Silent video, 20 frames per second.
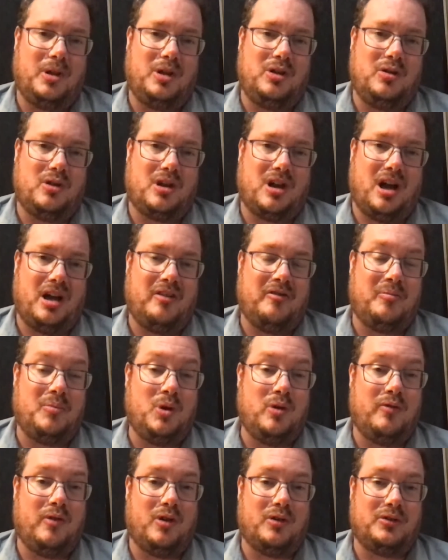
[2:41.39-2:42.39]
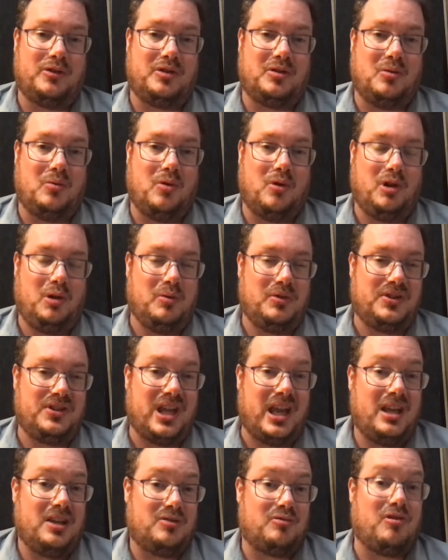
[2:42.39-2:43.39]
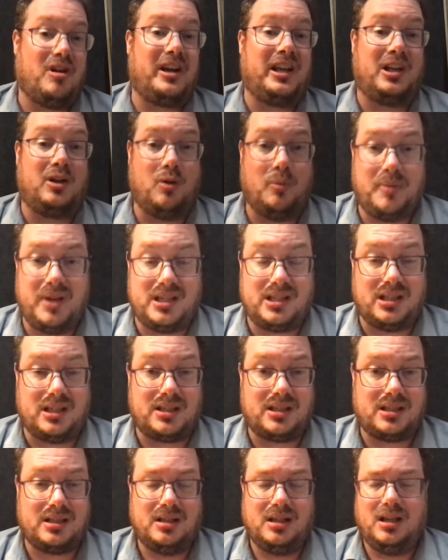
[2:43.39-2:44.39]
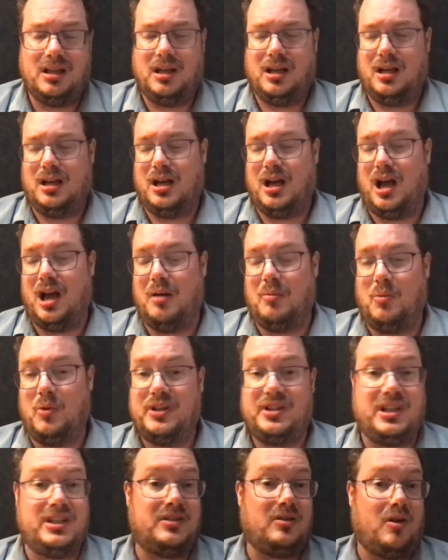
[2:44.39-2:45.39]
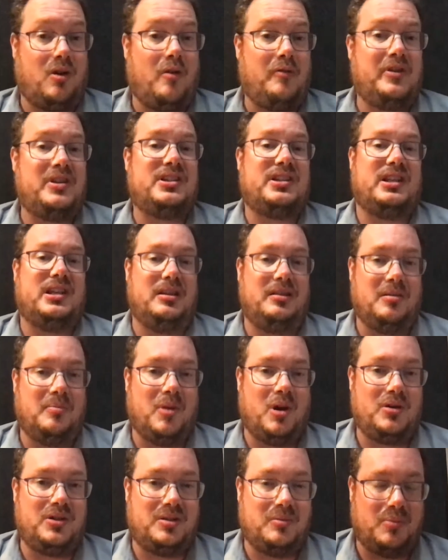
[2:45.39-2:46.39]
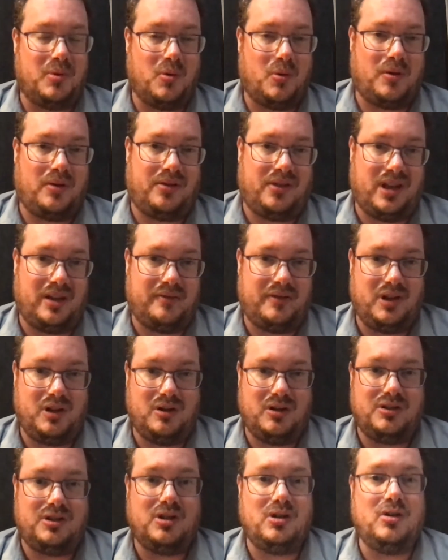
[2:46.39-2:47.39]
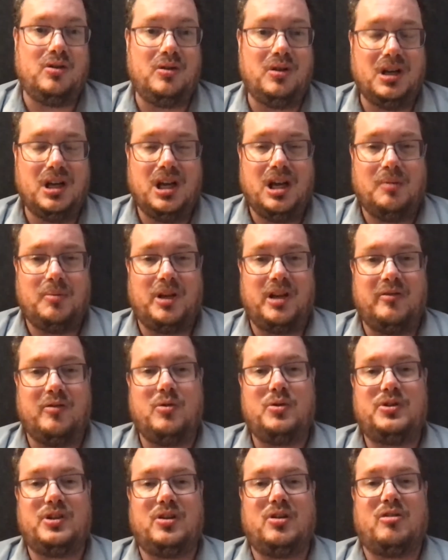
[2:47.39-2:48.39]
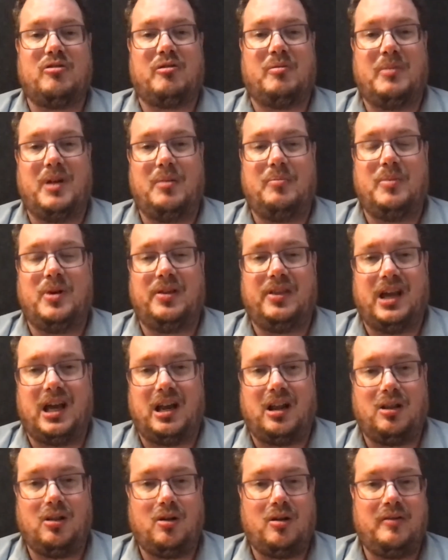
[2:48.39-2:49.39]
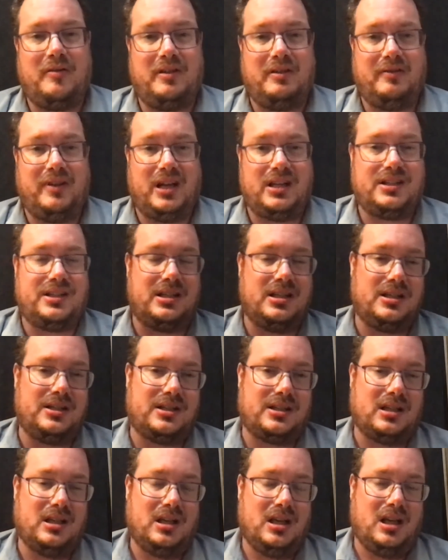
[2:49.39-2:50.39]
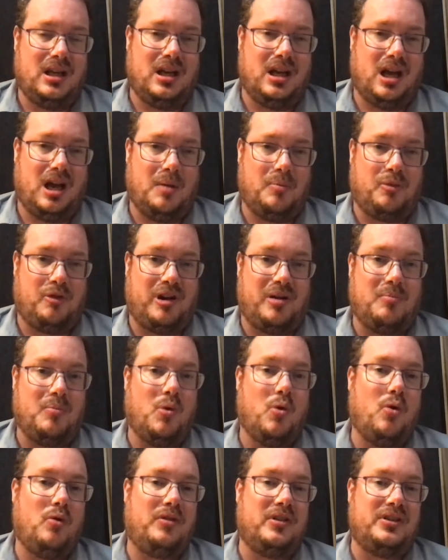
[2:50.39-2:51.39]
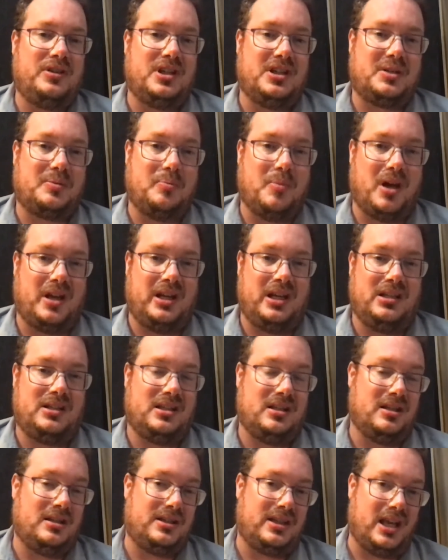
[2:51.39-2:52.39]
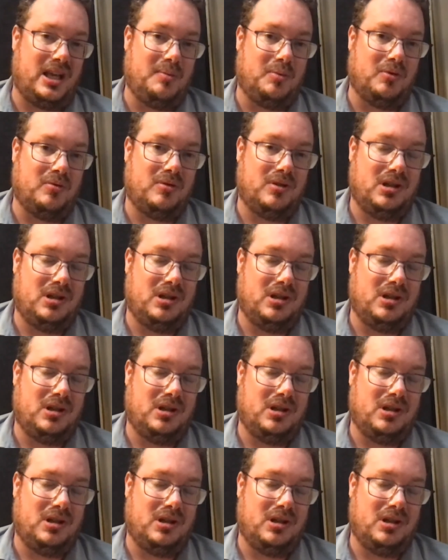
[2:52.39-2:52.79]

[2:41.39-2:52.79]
you kind of move on to what you would say is running your business, which is obviously the most important thing for you to do. But you've also got to remember that a lot of investors bring more than just money to the table.